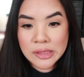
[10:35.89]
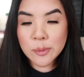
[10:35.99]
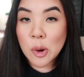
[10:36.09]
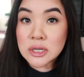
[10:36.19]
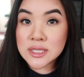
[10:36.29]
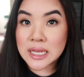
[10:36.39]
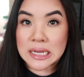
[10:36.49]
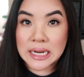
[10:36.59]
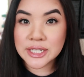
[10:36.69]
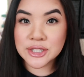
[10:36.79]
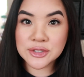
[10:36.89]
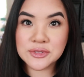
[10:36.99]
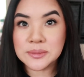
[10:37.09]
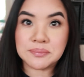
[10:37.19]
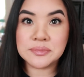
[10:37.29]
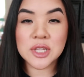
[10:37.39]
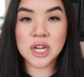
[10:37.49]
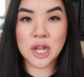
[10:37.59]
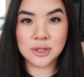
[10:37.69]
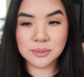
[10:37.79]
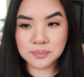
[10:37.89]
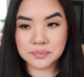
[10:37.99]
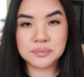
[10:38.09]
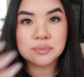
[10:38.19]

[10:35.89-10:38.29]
the parts that kind of you know